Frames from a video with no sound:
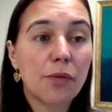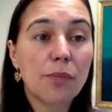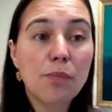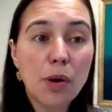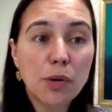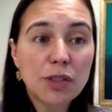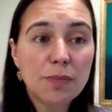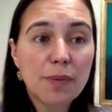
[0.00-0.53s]
for
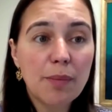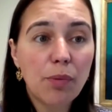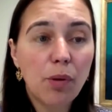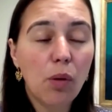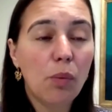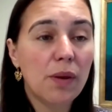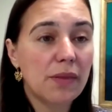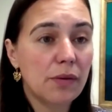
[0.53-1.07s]
most
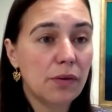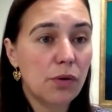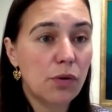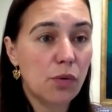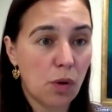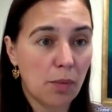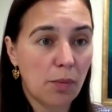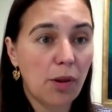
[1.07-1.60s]
people with
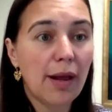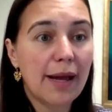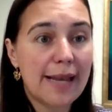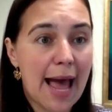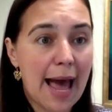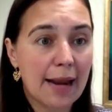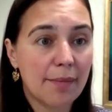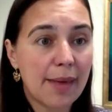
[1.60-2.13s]
normal
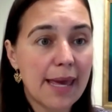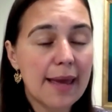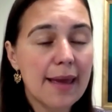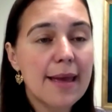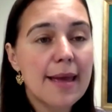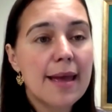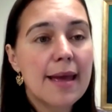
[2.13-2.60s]
anatomy.